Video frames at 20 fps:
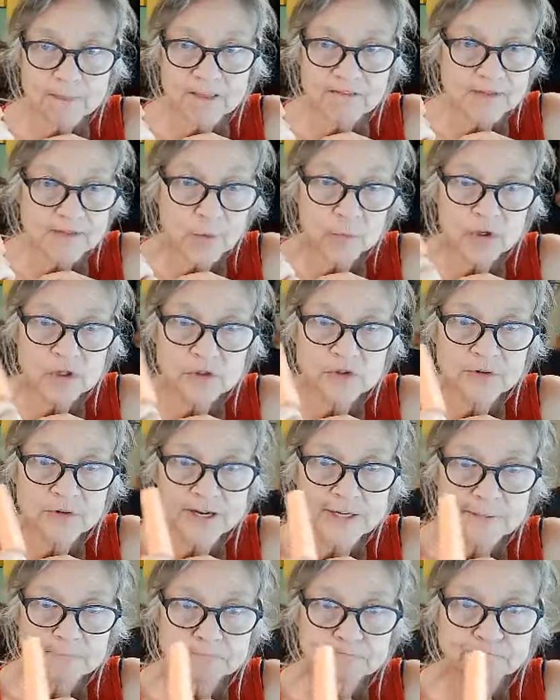That works,
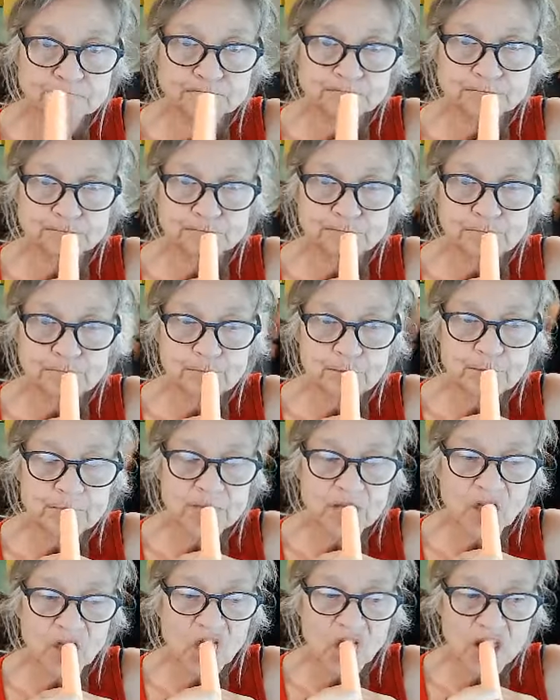right?
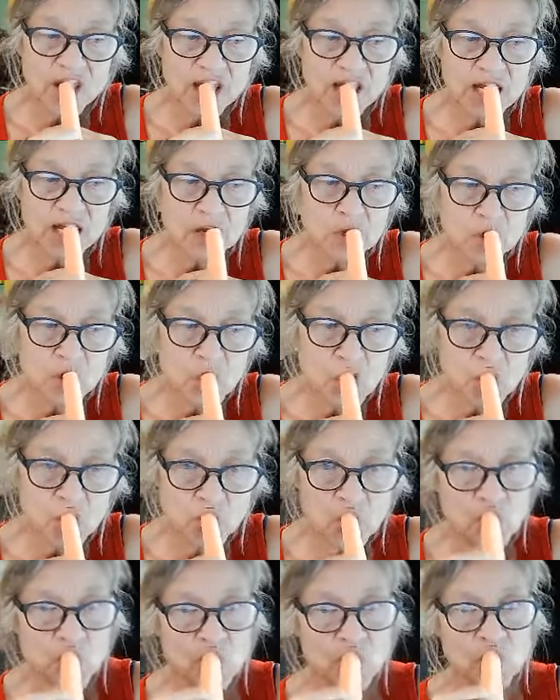Anywho,
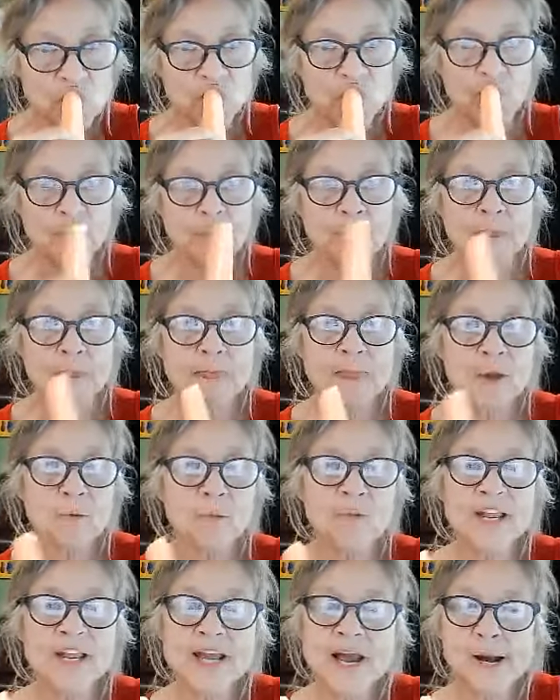
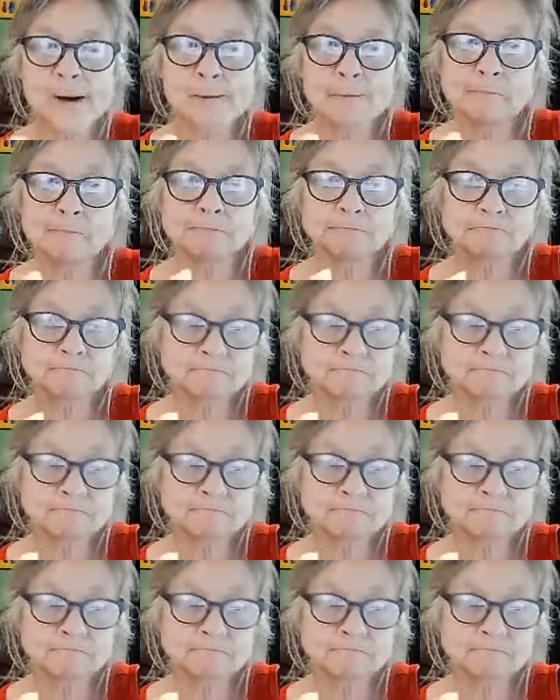we um,